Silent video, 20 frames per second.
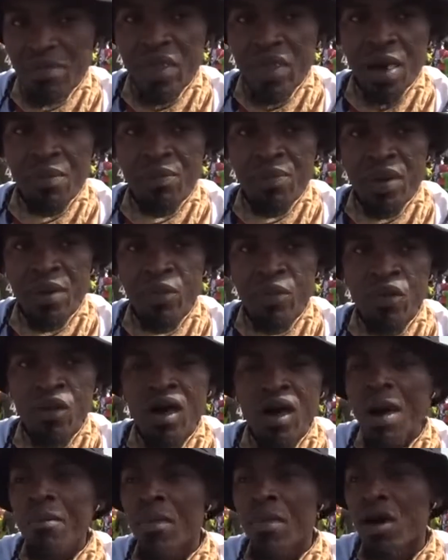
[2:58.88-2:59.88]
that people
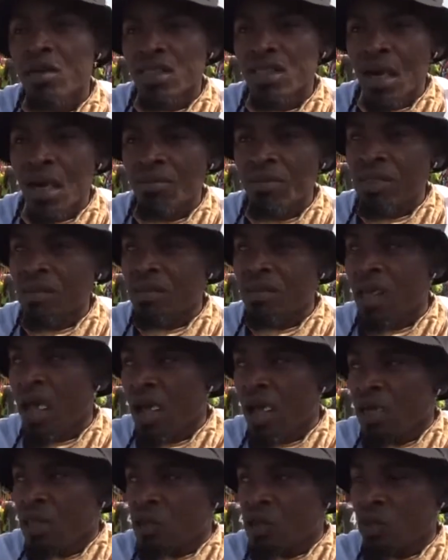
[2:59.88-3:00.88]
come out,
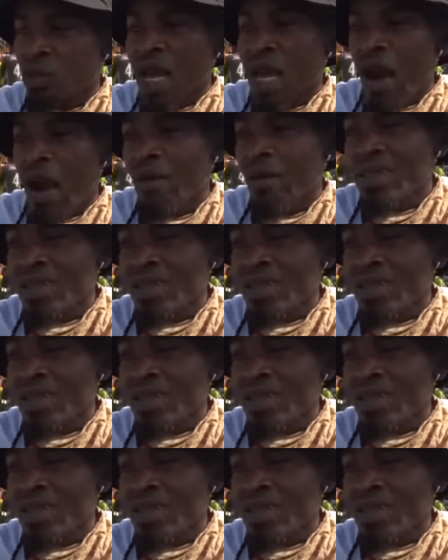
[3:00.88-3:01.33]
to direct